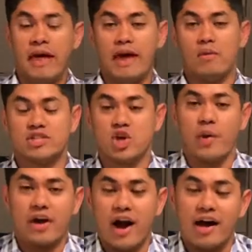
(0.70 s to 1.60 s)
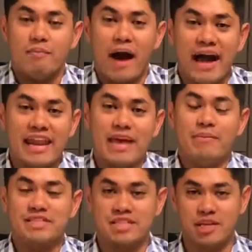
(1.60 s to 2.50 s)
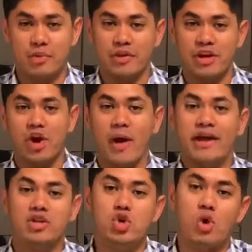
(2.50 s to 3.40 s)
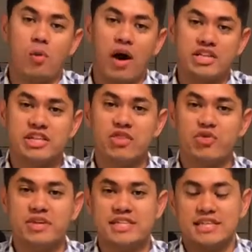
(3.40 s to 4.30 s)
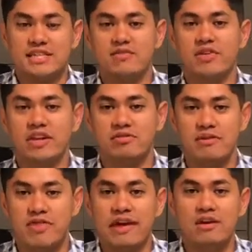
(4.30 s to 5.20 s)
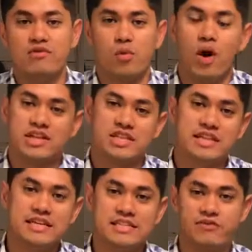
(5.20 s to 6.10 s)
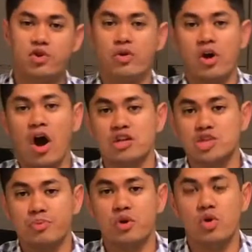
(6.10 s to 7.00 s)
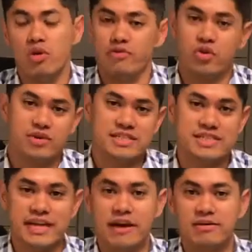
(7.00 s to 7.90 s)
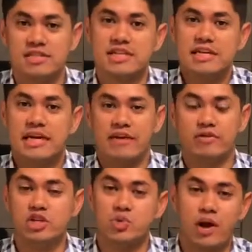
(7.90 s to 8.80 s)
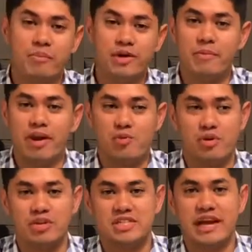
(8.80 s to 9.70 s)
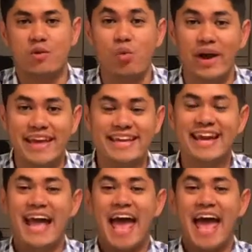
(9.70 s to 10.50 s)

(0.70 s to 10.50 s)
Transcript: Hey, what's going on? My name is Tim Leow, and you are watching 360 Victory. Thank you for watching this. If you're an entrepreneur, if you're in sales, if you just want to be a better person and win